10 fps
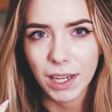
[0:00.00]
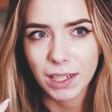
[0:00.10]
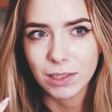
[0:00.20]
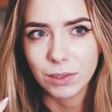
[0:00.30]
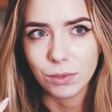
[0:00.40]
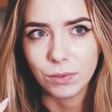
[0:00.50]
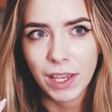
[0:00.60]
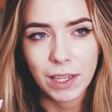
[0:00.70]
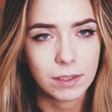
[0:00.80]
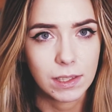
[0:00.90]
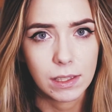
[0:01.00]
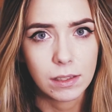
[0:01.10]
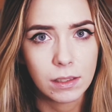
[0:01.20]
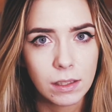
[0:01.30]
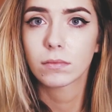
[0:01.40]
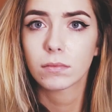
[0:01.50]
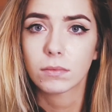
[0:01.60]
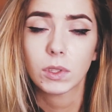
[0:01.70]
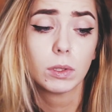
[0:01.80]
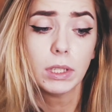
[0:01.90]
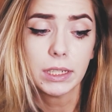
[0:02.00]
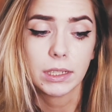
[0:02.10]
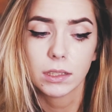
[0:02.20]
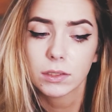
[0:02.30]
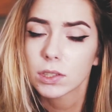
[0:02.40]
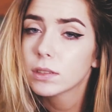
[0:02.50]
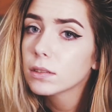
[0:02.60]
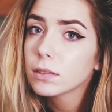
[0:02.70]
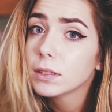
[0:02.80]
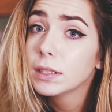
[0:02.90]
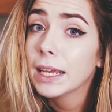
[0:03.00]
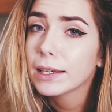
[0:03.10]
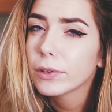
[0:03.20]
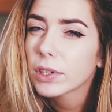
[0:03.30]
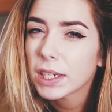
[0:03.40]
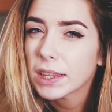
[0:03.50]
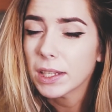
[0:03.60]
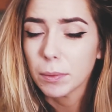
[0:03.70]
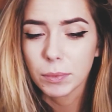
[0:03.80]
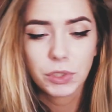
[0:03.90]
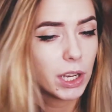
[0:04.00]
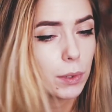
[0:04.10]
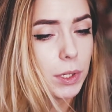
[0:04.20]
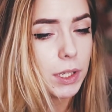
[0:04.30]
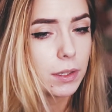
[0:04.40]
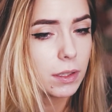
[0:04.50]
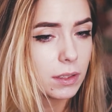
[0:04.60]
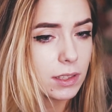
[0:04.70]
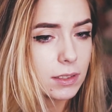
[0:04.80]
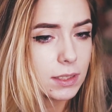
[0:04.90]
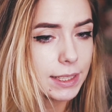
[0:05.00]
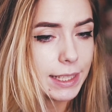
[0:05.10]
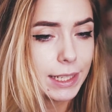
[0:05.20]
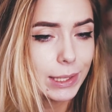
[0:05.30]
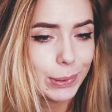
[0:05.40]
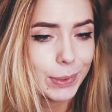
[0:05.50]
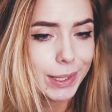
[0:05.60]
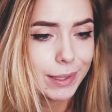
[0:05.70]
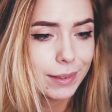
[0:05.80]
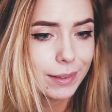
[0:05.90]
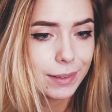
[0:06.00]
are kind of hazy. So yeah, let's just take a look at them, shall we? Let's get into it.